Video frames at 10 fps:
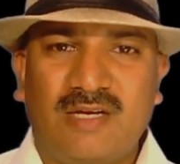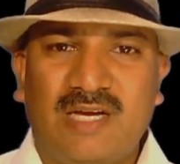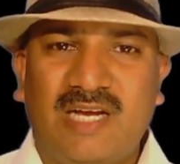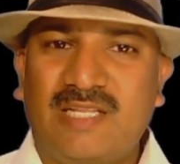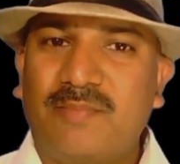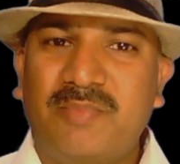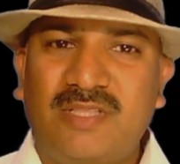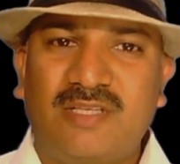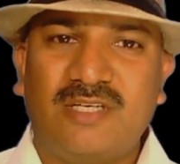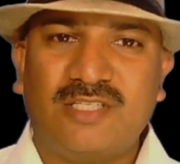And the
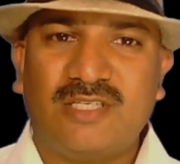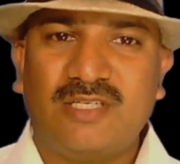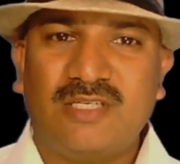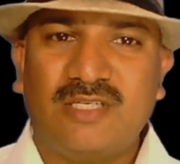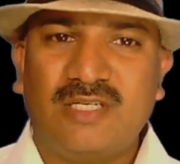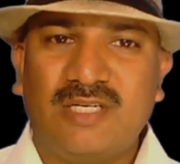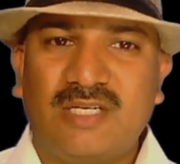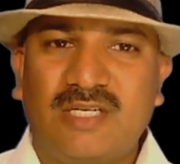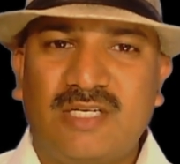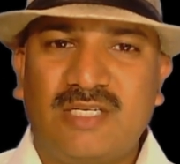myth is,
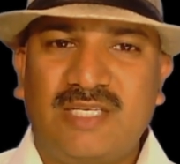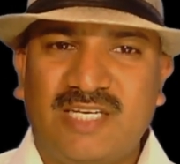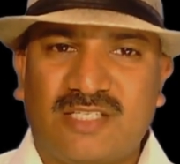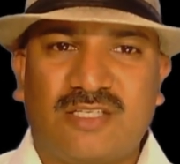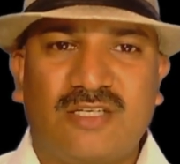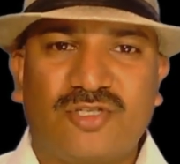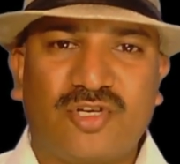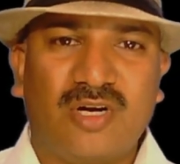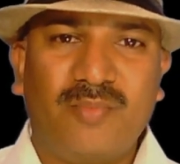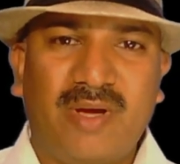yes,
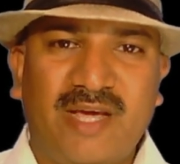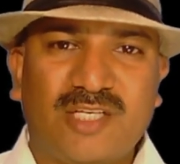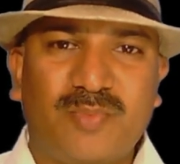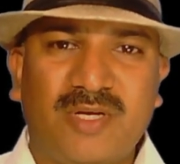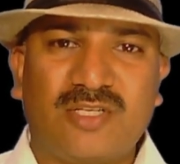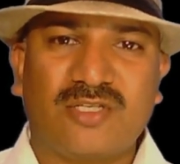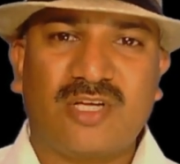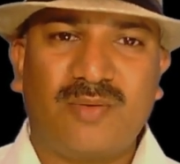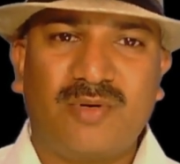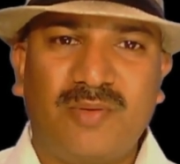Scrum expects the
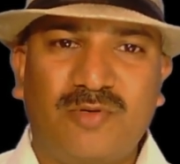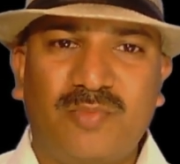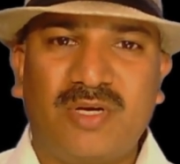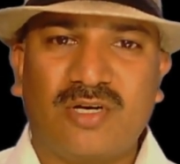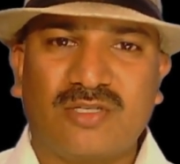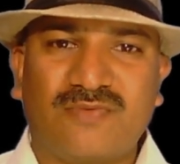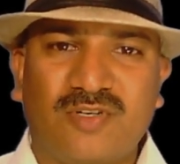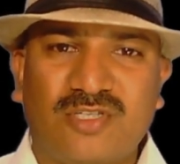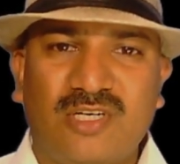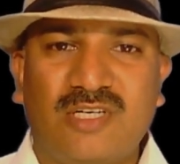Scrum team to be
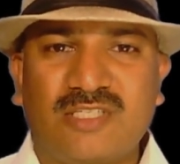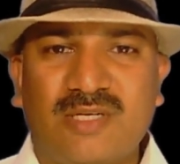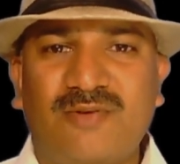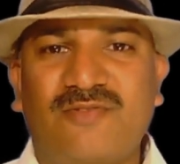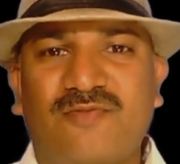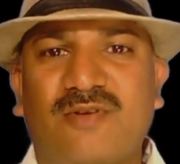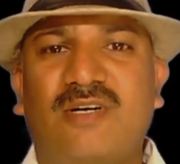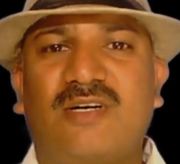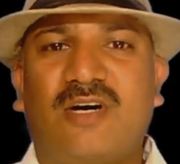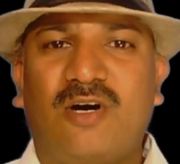cross-functional and
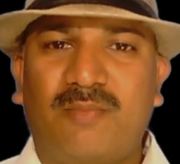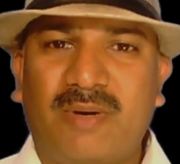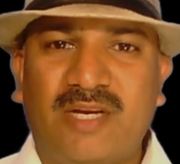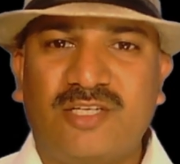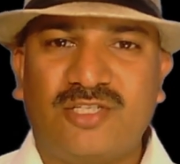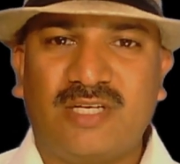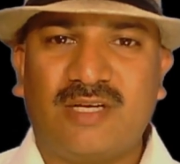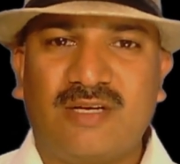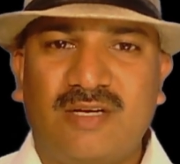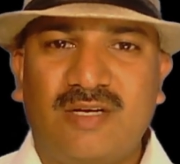
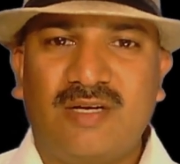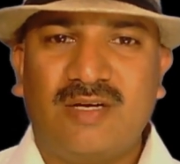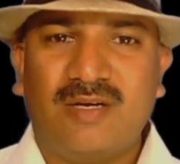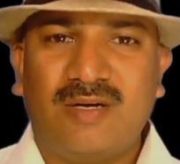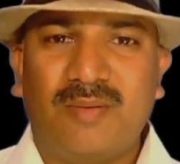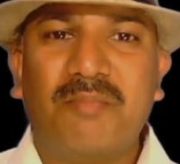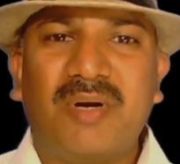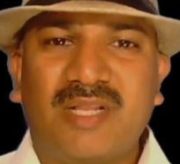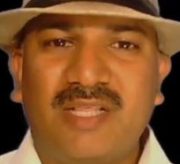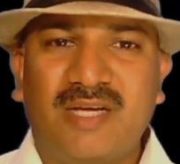self-managing,
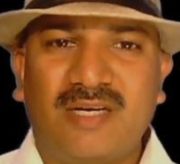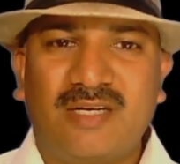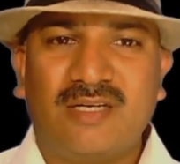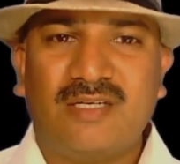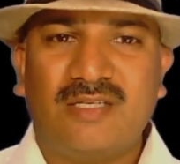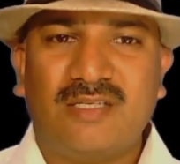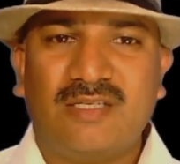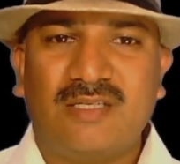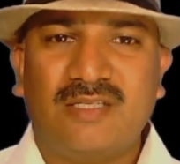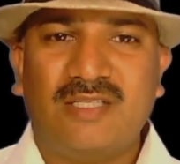but then
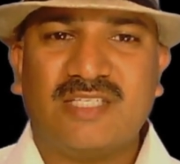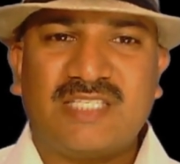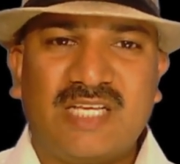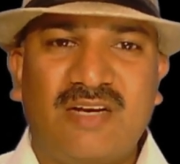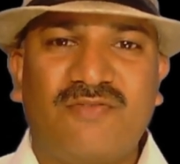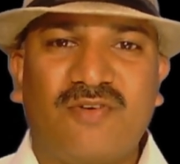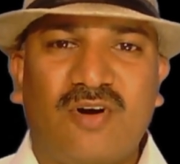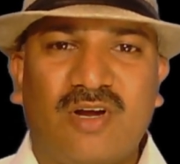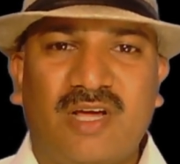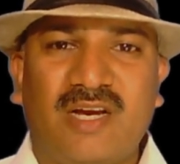the
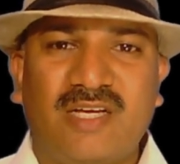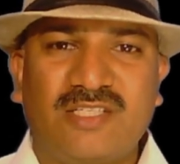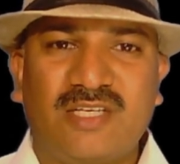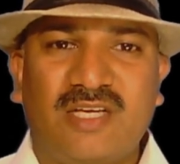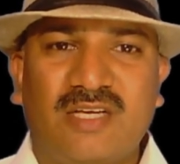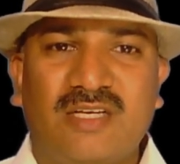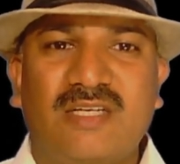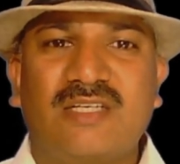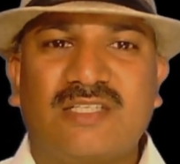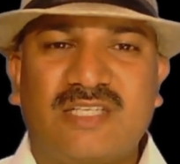self-organizing,
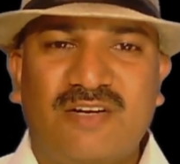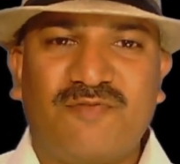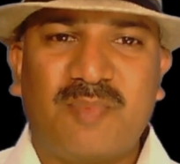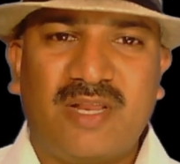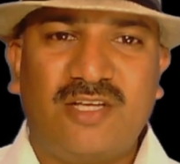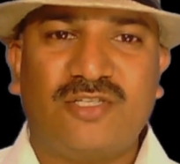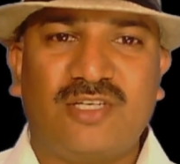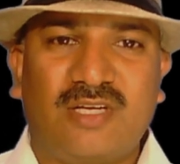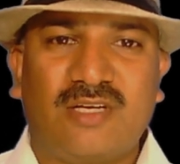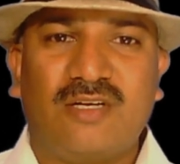
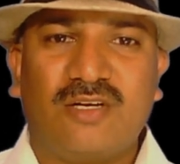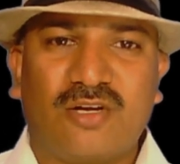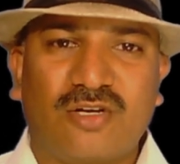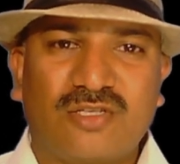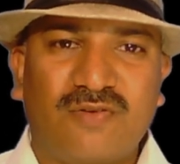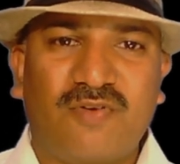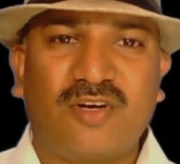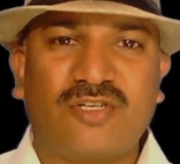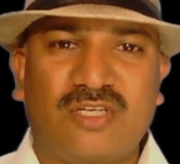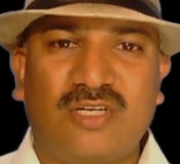self-managing,
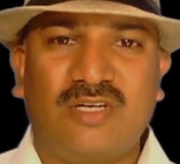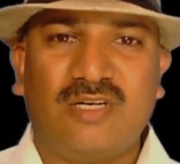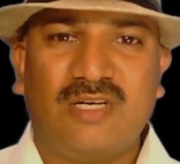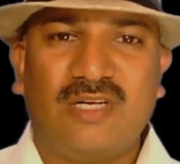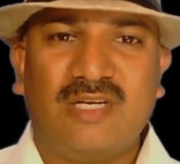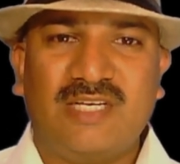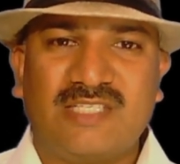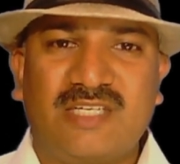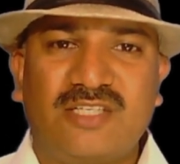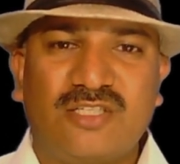cross-functional is
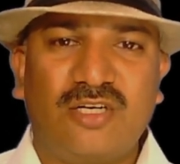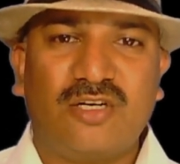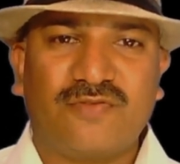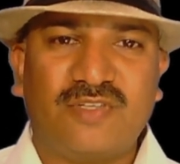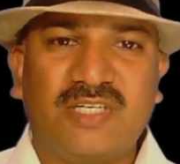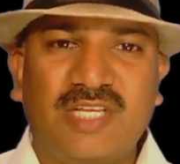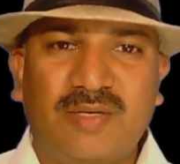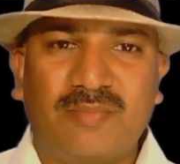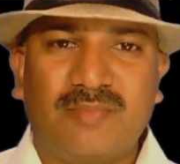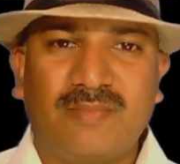a result of the
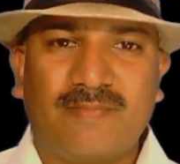team